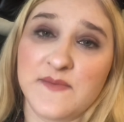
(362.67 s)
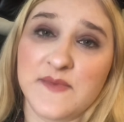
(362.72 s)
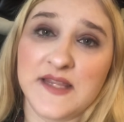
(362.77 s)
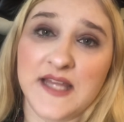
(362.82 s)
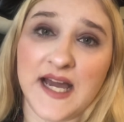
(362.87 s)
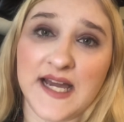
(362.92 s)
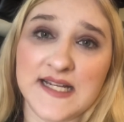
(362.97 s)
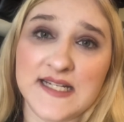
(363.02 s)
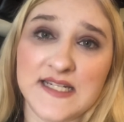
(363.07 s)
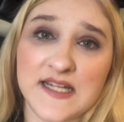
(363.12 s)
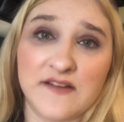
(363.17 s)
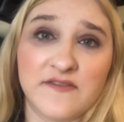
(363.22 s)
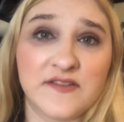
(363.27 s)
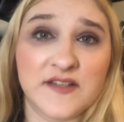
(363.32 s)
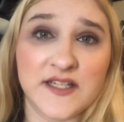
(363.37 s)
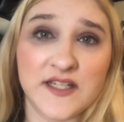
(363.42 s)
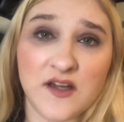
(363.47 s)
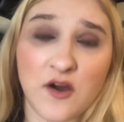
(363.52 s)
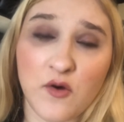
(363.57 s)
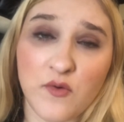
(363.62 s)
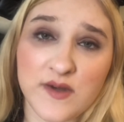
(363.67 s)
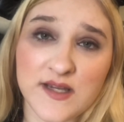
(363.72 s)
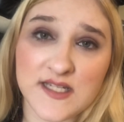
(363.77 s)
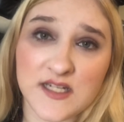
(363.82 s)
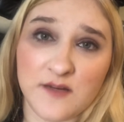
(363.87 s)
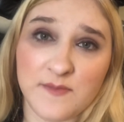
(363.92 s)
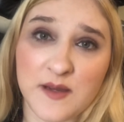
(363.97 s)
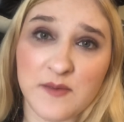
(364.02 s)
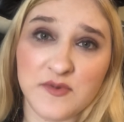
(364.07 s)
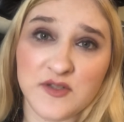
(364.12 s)
something that I definitely always
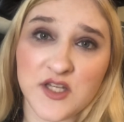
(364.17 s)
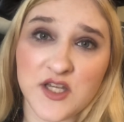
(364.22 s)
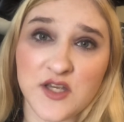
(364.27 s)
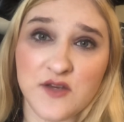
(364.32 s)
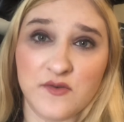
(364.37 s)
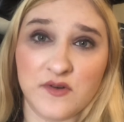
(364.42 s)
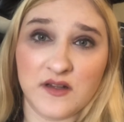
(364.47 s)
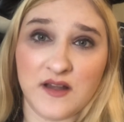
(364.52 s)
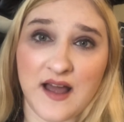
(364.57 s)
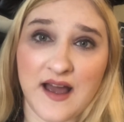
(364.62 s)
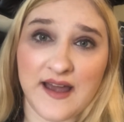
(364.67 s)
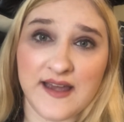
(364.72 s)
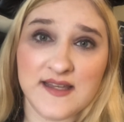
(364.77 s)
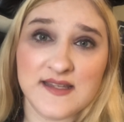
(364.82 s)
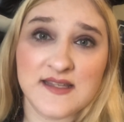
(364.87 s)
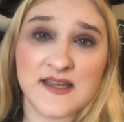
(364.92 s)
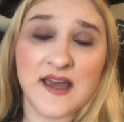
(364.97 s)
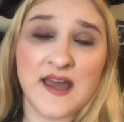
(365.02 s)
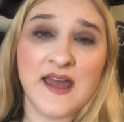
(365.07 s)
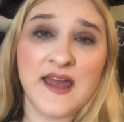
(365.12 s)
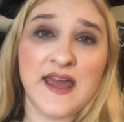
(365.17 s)
tell people to utilize.